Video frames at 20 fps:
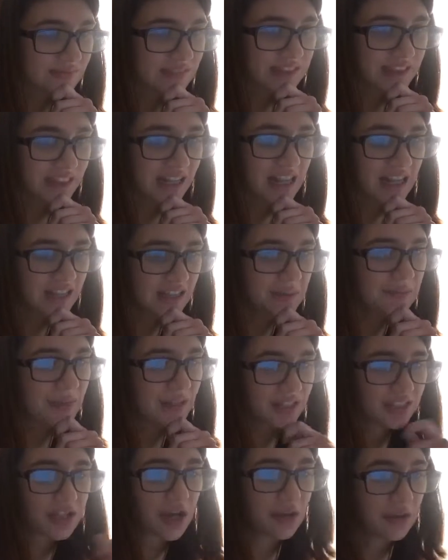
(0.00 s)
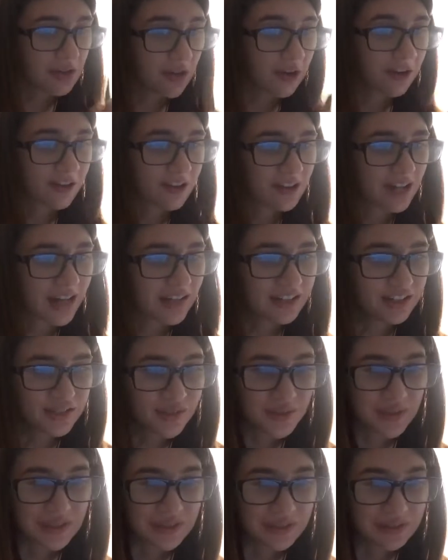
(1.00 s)
Likely big toe longer, that is
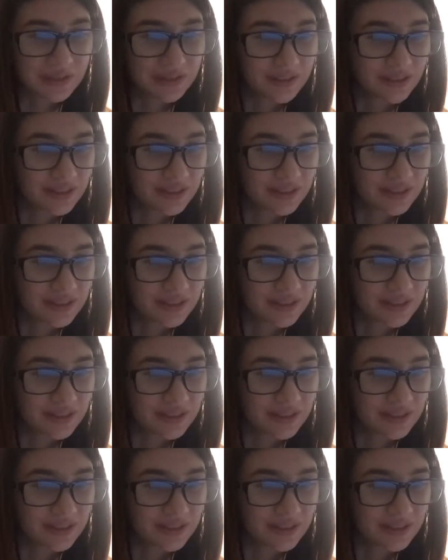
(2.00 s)
true.